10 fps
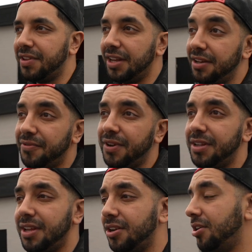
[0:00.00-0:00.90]
to get a different
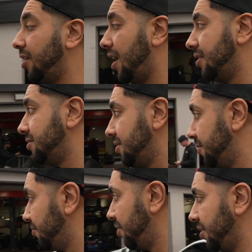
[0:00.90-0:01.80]
intake, or honestly
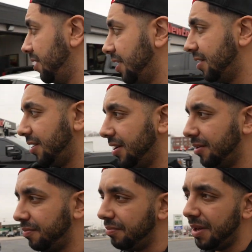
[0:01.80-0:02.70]
run the intake
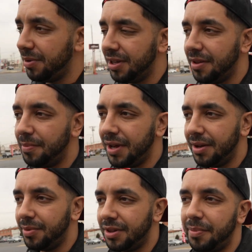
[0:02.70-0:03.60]
maybe in the
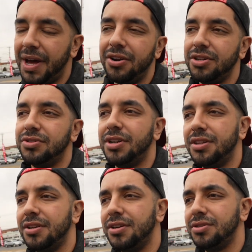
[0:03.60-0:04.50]
bay, but the battery's
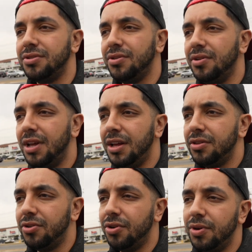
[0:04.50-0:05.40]
right there, so
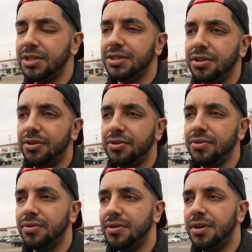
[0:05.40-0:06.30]
don't know what he's gonna
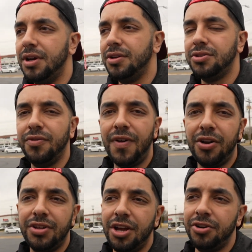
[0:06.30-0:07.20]
do. So
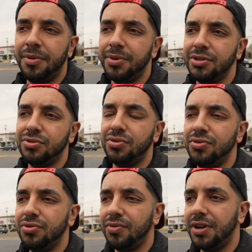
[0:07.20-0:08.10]
final dyno number is
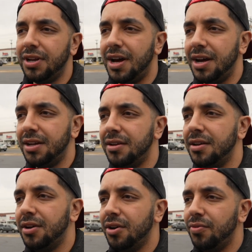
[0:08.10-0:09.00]
229.
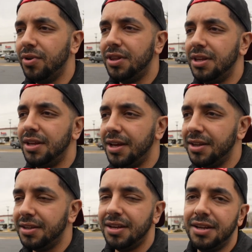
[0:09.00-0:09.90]
With the
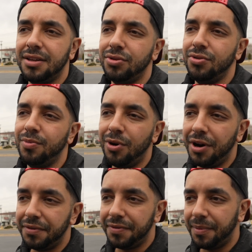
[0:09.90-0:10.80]
intake tube
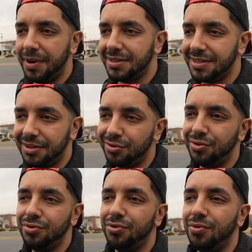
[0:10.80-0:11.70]
off, it makes like
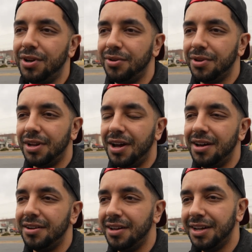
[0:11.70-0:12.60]
220 with it
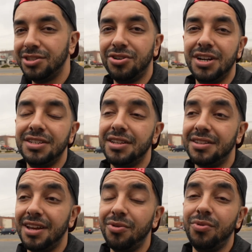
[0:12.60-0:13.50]
on. It's crazy,
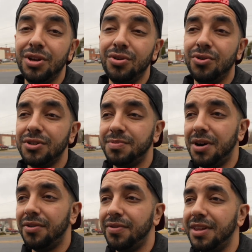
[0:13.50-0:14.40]
10 wheel
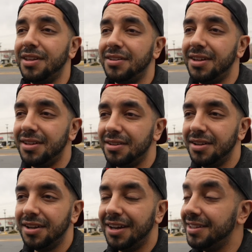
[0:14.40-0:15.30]
horsepower for the intake,
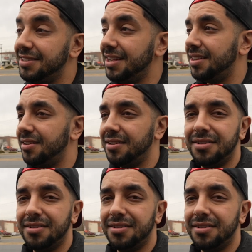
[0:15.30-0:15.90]
insane.